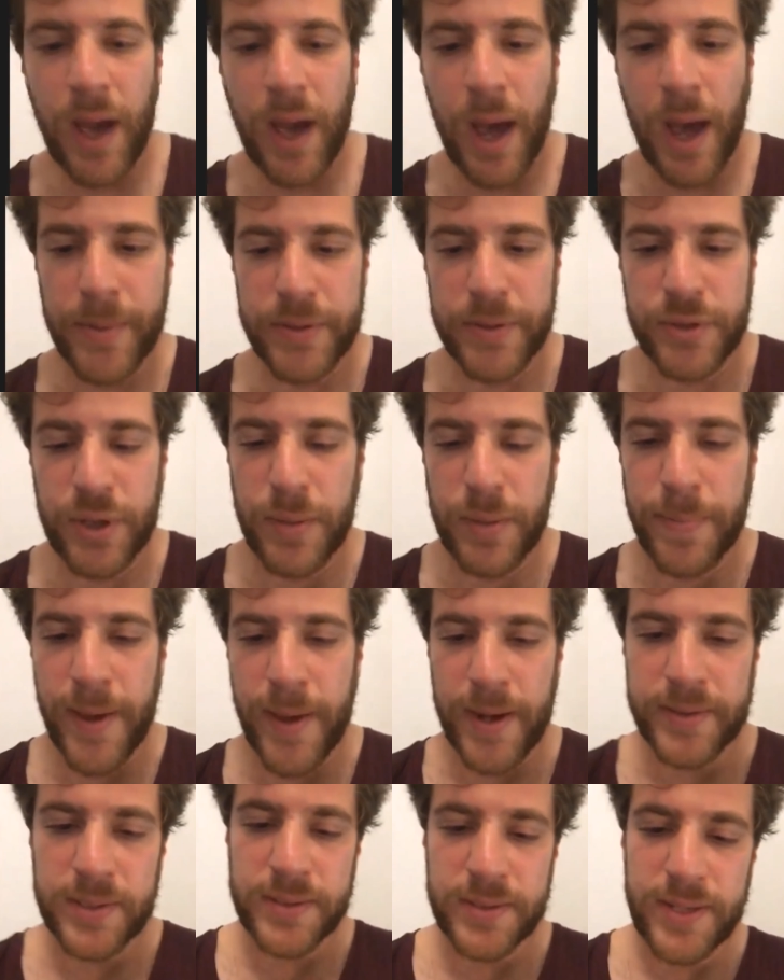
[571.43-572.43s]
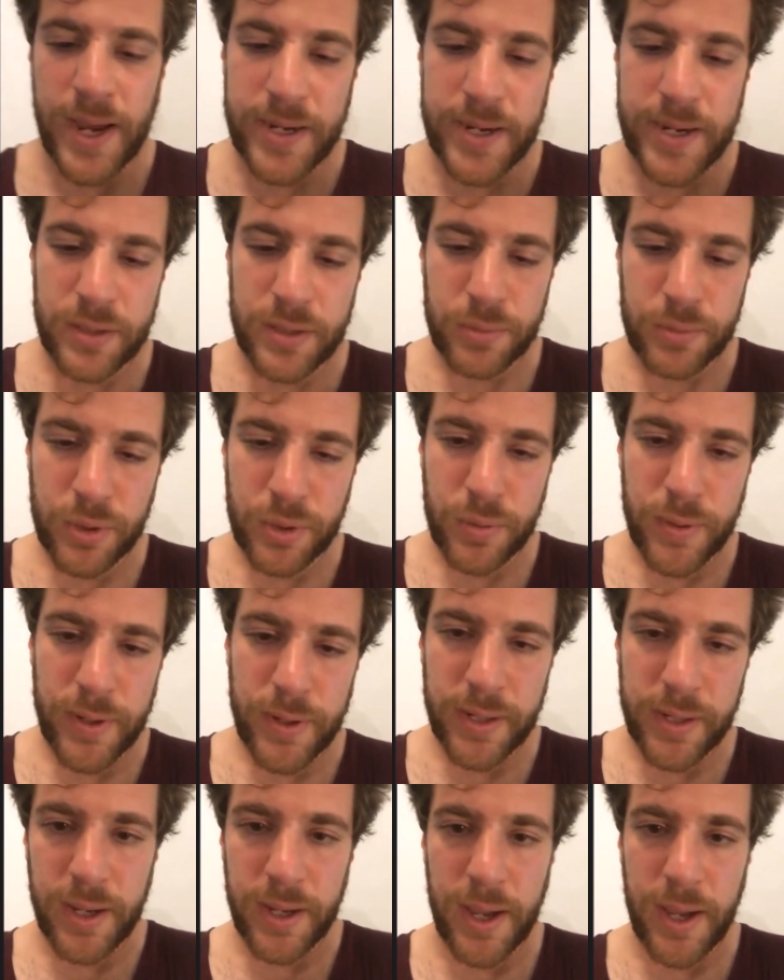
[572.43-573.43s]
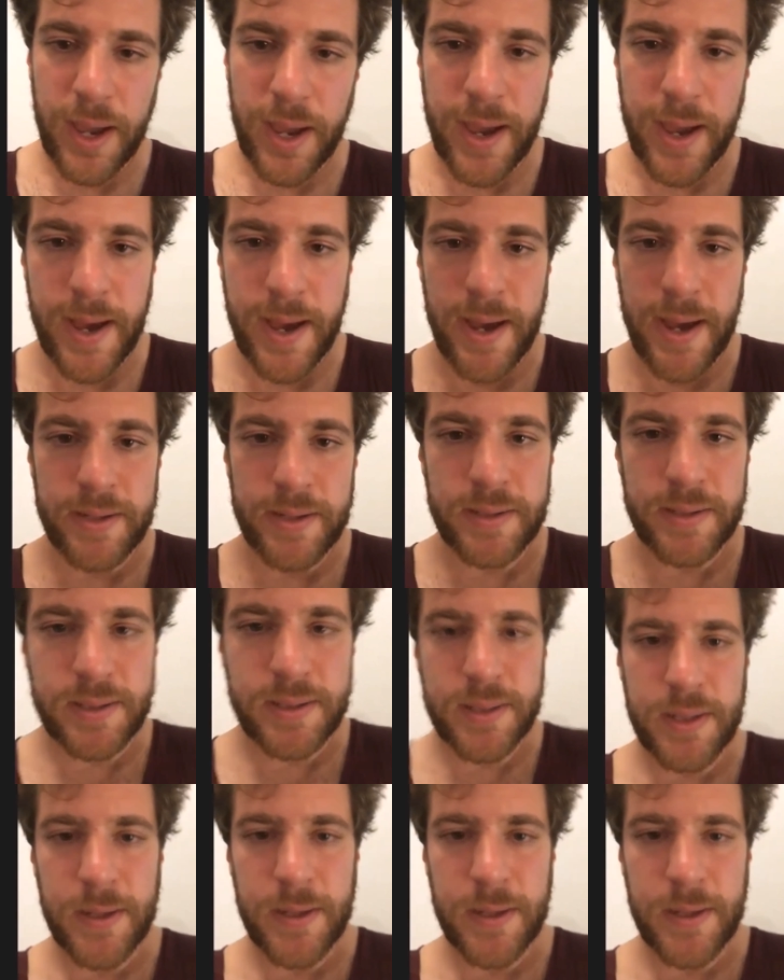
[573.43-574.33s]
I'm going to turn it back to Daniel real quick, and